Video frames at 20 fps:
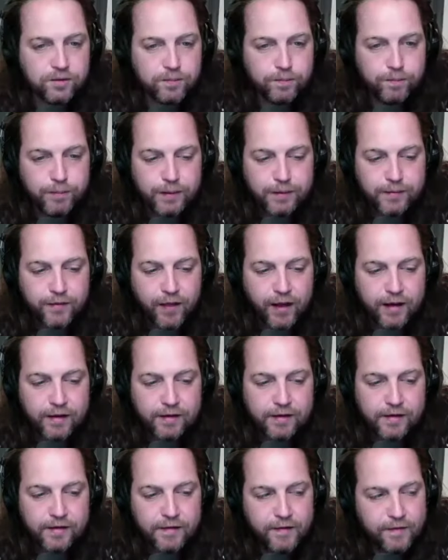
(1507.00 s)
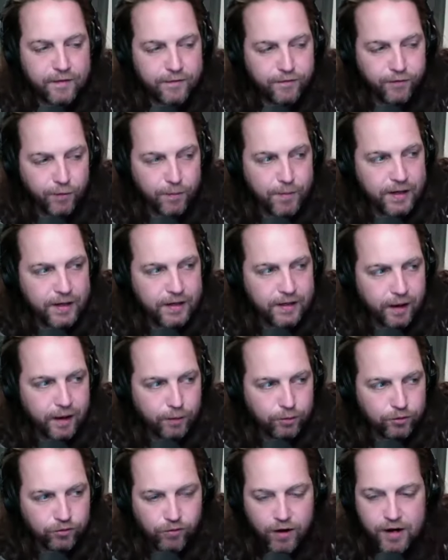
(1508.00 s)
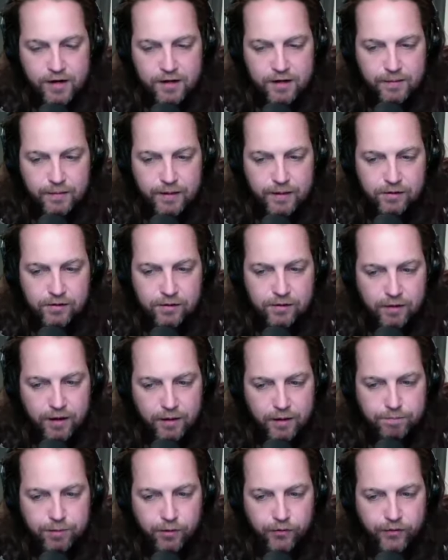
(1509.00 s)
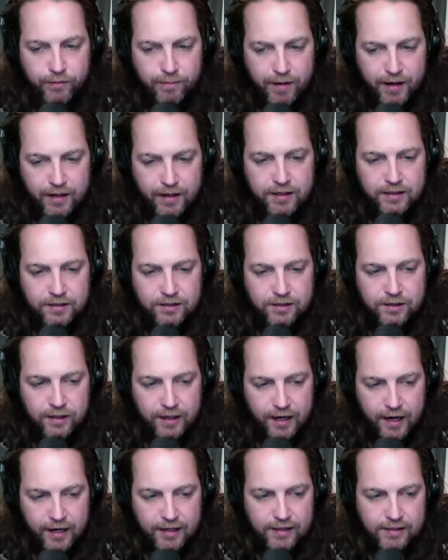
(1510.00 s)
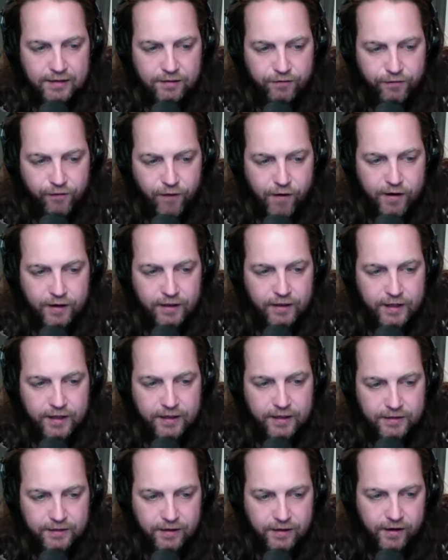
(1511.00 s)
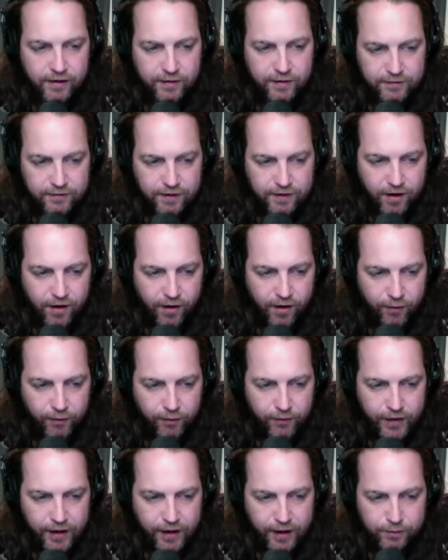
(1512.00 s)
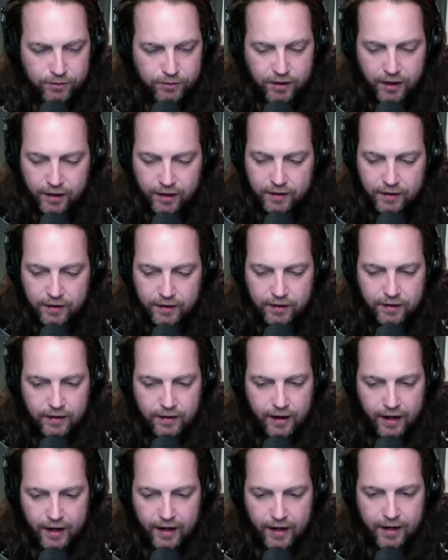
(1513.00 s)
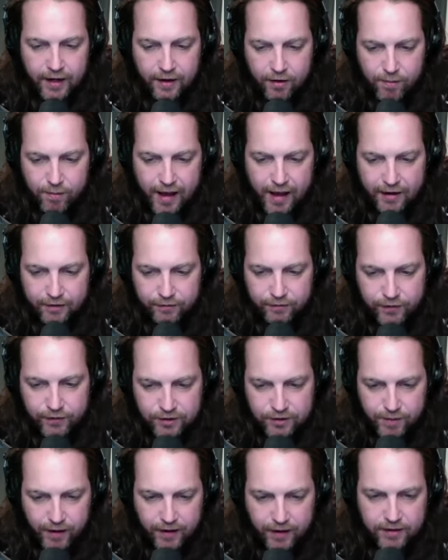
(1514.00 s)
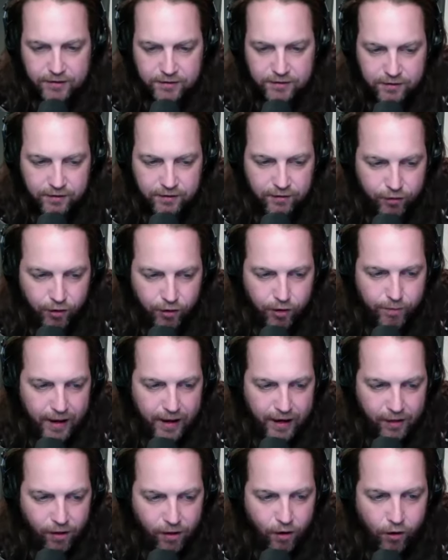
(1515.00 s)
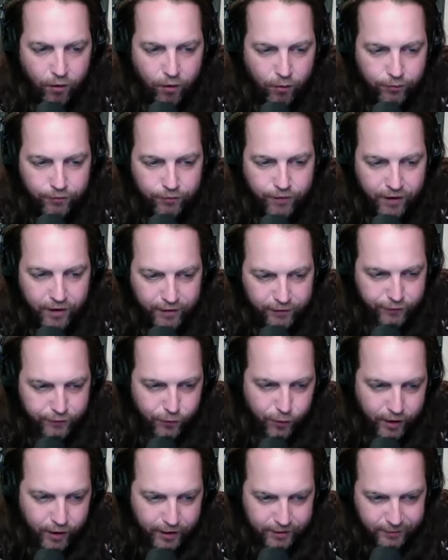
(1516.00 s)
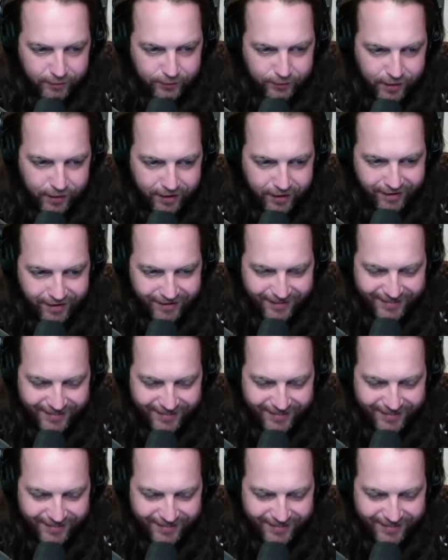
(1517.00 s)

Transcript: be like for me, I was right in the middle of like building my kitchen and I didn't fucking get it done, you know? And then I was like, I gotta go back and finish my kitchen. I thought about it the whole fucking 4 days I was there.